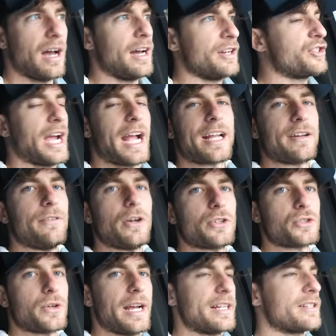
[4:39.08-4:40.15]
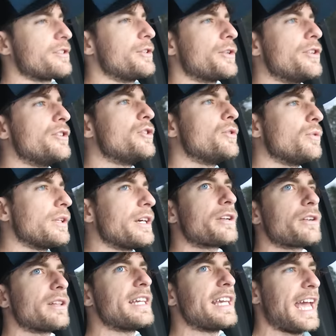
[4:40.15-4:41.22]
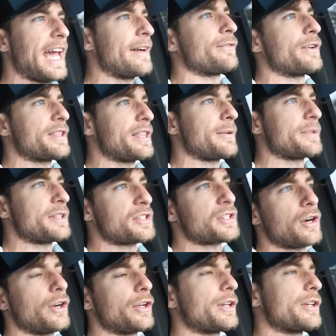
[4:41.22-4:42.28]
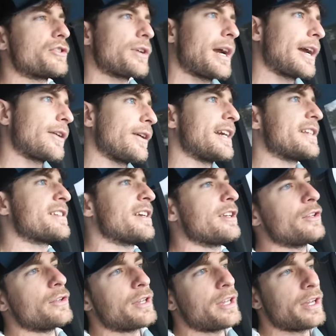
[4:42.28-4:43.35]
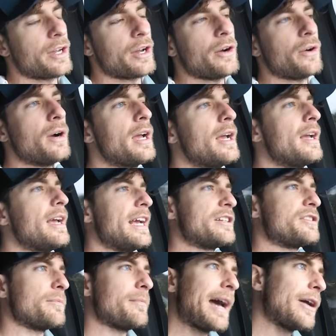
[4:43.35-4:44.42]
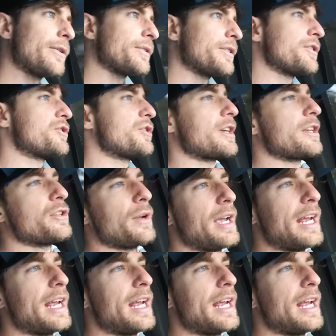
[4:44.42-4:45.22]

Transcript: a jack of all trades. You can do literally everything with this car. You can drag race it, you can go into mountains, you can do